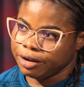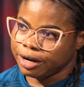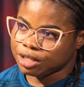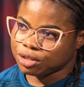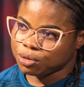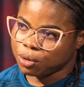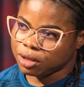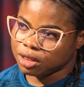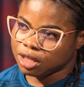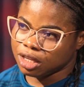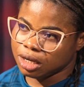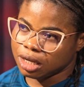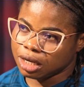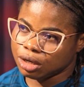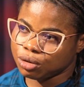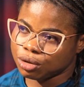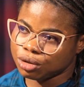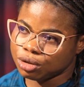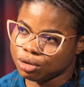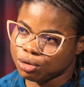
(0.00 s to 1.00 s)
There's one thing
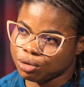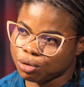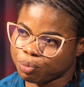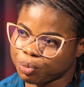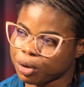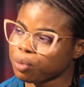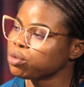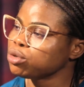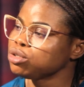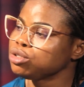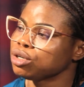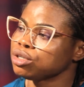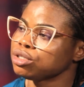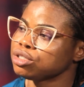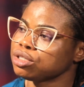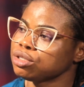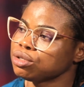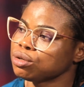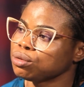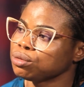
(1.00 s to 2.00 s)
they don't know. People
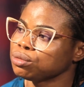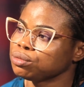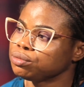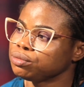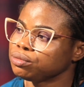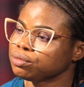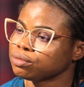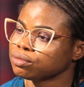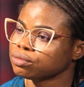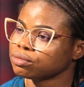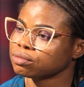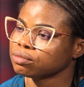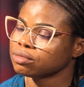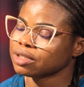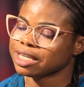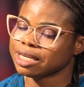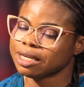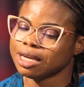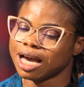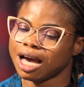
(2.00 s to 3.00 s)
don't know.
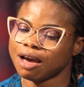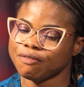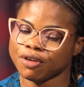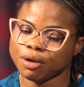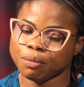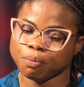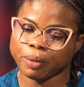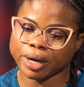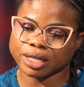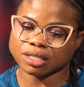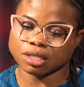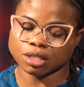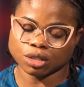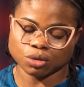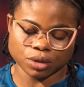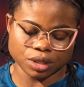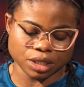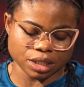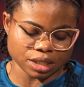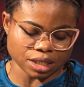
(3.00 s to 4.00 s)
Having
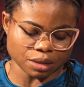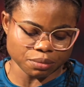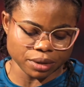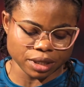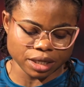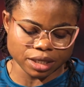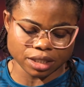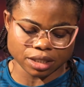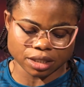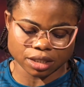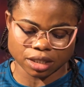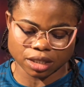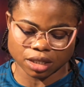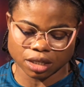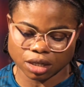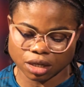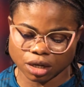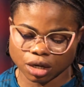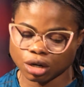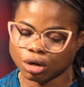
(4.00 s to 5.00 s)
persons with
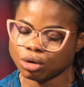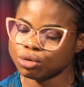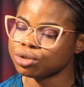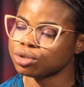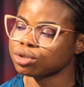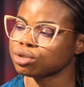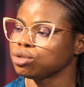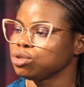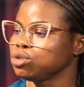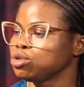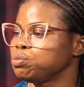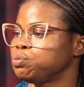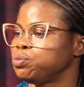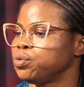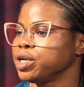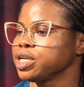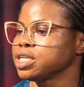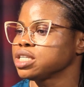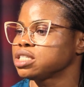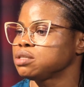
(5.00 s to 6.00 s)
disability close to you
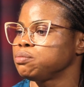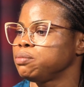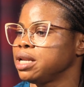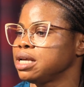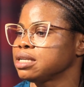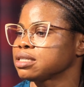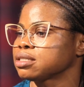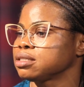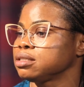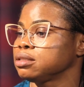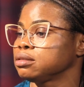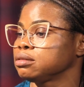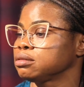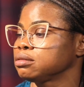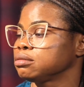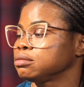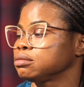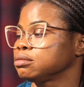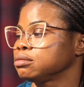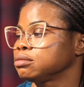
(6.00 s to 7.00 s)
brings blessing.
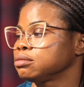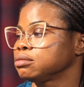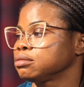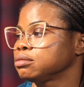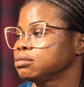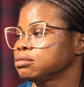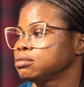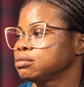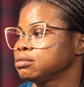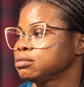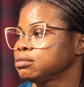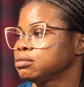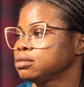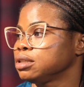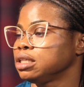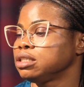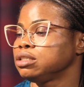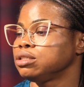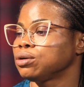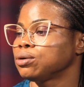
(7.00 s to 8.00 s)

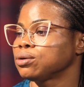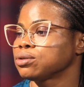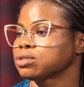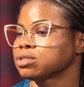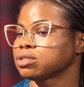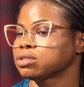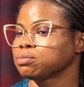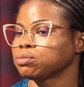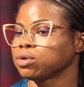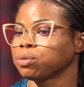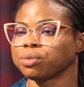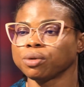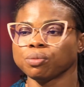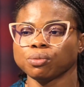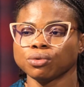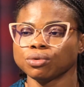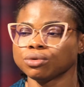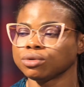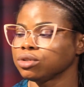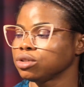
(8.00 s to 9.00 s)
It does, but
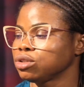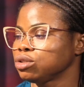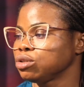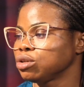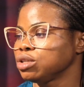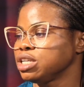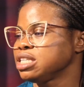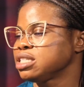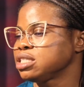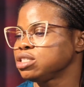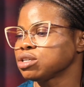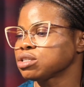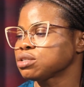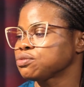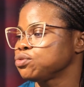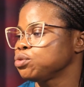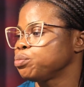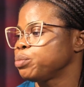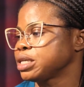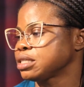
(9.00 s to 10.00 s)
people don't. It's
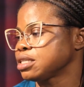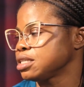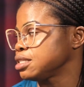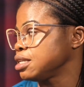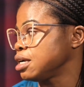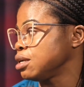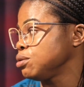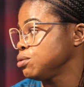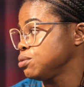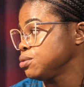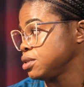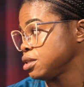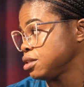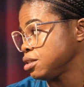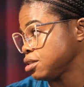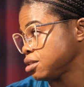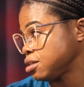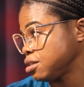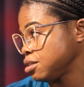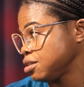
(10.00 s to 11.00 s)
just few persons that knows
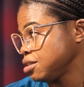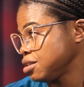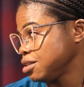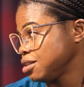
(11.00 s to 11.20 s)
it.